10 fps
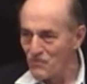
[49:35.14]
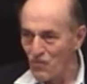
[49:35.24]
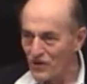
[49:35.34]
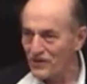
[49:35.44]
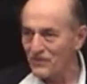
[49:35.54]

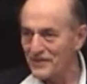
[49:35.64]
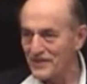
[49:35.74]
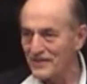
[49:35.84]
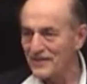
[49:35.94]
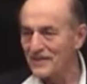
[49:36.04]
work
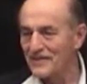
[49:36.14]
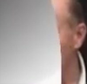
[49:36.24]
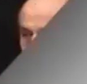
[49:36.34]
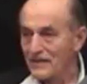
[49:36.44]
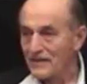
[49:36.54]
with it.
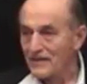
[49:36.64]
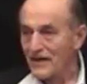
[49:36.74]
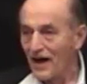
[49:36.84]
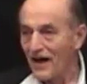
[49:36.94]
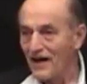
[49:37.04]

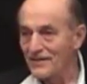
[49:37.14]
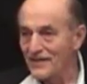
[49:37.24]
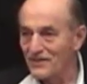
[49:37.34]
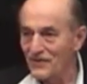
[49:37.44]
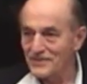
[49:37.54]
Ah,
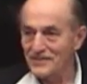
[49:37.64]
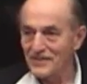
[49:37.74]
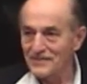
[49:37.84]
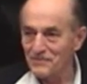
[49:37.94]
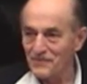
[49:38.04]
the question
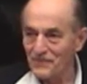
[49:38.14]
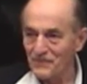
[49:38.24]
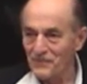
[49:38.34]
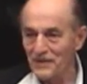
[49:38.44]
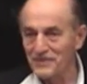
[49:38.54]
is
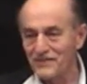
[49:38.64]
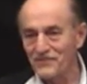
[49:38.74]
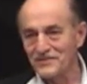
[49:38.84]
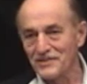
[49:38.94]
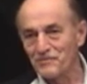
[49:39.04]
public
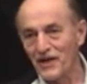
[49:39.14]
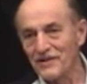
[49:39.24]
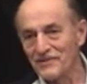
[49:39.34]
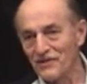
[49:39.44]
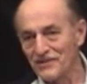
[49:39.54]
versus
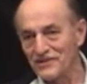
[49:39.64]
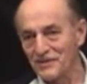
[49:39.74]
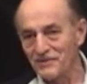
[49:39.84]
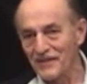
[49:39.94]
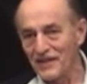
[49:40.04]
private
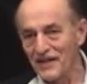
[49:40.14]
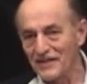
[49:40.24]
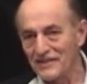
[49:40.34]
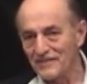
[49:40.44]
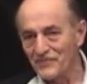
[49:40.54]
ownership of the
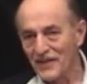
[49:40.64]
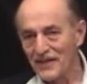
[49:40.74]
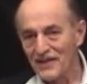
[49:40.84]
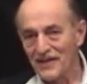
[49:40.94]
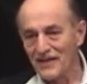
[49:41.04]
land.
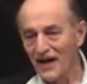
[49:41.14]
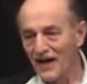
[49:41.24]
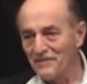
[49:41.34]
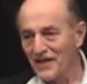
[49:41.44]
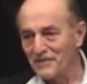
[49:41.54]
And
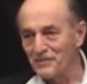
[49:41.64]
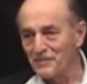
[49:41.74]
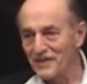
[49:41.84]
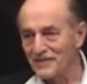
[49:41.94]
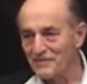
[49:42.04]
I'm not
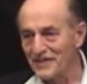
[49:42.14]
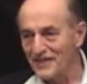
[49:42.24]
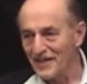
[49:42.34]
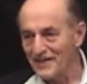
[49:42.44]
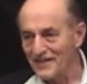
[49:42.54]
prepared to
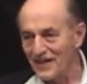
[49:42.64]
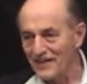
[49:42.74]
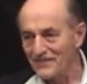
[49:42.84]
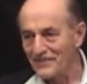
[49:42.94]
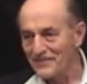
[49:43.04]
make any
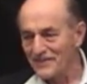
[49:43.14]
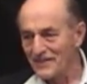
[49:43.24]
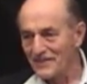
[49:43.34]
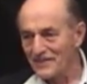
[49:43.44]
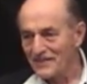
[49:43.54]
kind of a
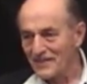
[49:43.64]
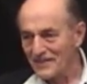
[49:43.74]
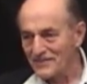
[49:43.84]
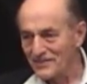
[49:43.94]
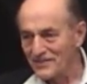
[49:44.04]

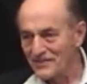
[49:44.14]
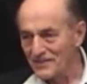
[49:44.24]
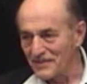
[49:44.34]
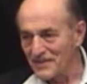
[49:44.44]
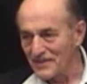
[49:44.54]

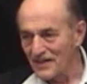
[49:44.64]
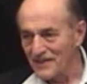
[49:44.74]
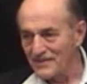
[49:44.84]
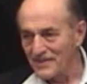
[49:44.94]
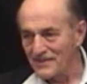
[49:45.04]
assertion here.
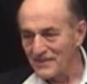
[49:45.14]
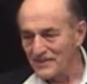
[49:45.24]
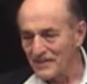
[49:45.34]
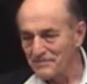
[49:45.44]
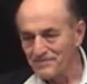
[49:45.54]
I think
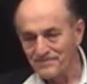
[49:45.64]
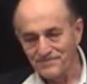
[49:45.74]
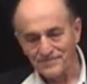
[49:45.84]
that um,